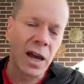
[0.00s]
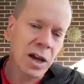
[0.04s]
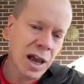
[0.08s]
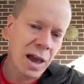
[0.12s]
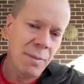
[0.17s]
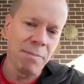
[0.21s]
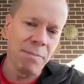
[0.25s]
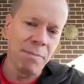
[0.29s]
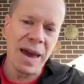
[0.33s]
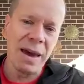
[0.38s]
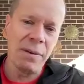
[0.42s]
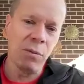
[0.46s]

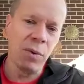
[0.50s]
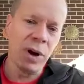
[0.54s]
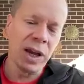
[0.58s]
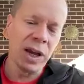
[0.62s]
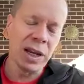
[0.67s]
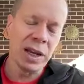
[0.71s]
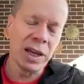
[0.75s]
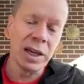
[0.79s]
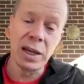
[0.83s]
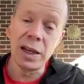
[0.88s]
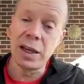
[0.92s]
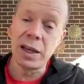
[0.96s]
okay, bam, we're
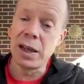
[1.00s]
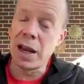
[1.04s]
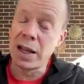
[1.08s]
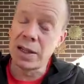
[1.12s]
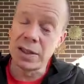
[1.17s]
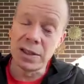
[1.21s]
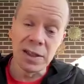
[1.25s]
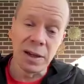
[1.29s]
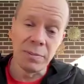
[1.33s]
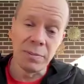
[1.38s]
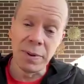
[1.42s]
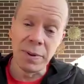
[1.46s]
going to hit it.
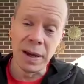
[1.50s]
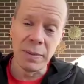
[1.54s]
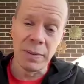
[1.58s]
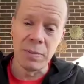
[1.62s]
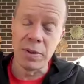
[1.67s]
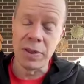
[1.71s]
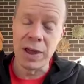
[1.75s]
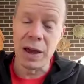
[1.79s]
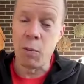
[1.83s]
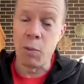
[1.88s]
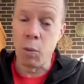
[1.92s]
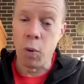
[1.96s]
And some
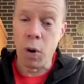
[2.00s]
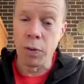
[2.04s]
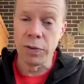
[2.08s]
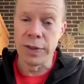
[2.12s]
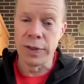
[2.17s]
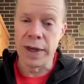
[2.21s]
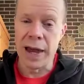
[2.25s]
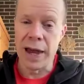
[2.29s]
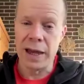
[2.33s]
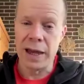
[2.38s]
people, they want